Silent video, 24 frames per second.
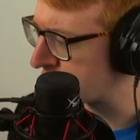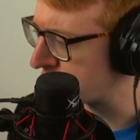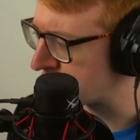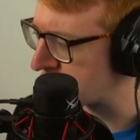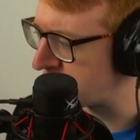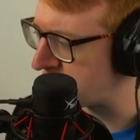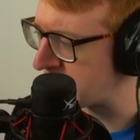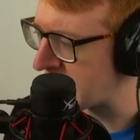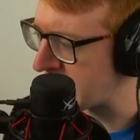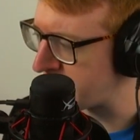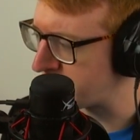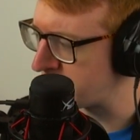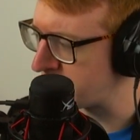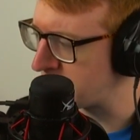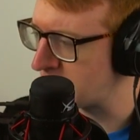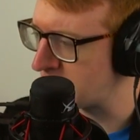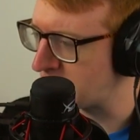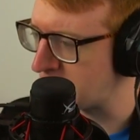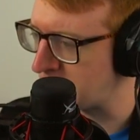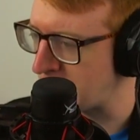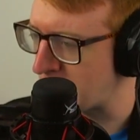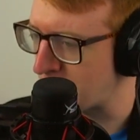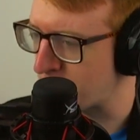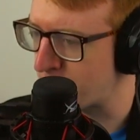is
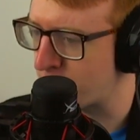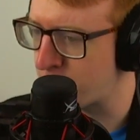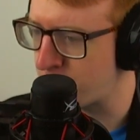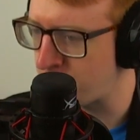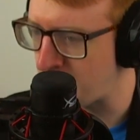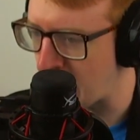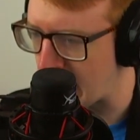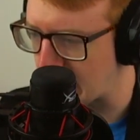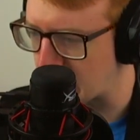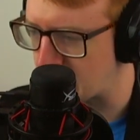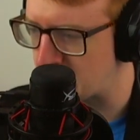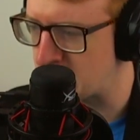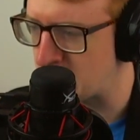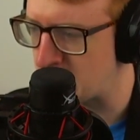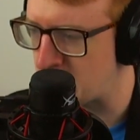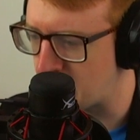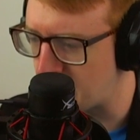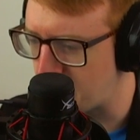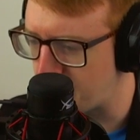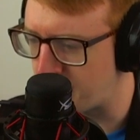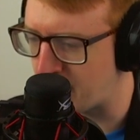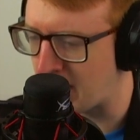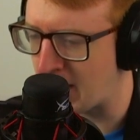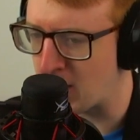definitely
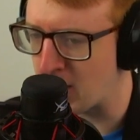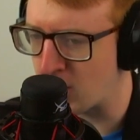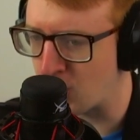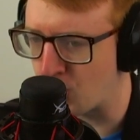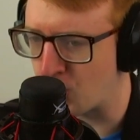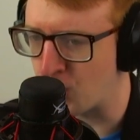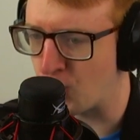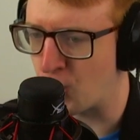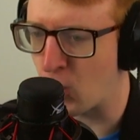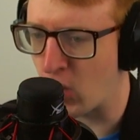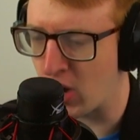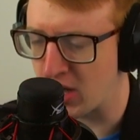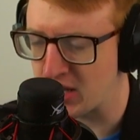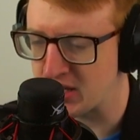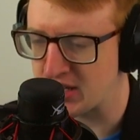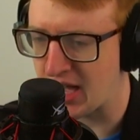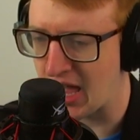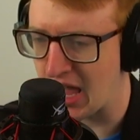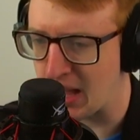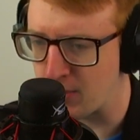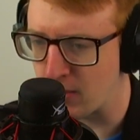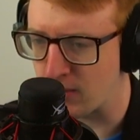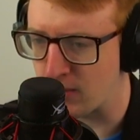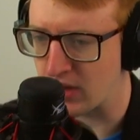affected by what
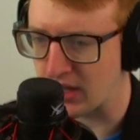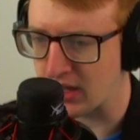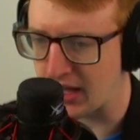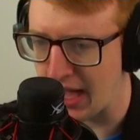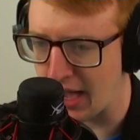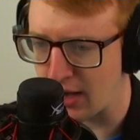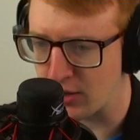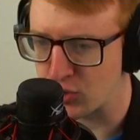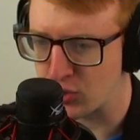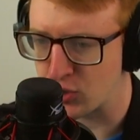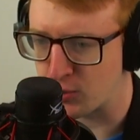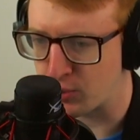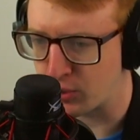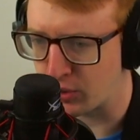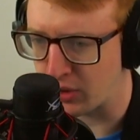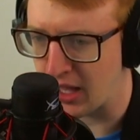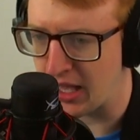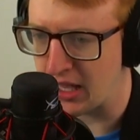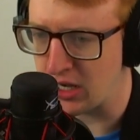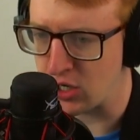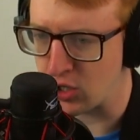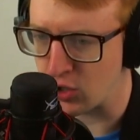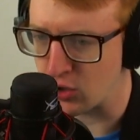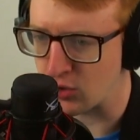type of account you're
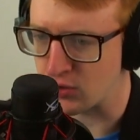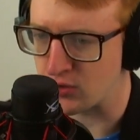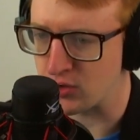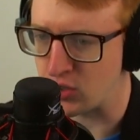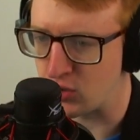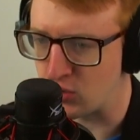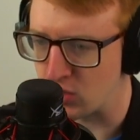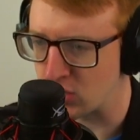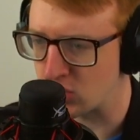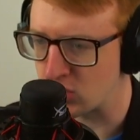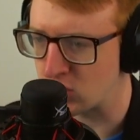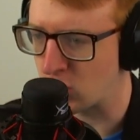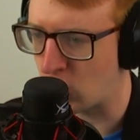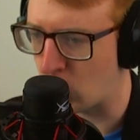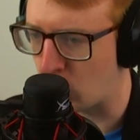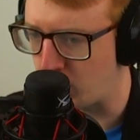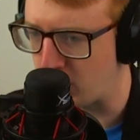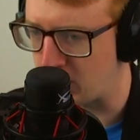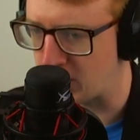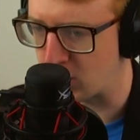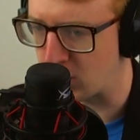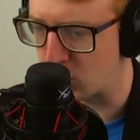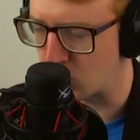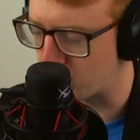playing, and you just told
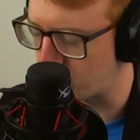me that you're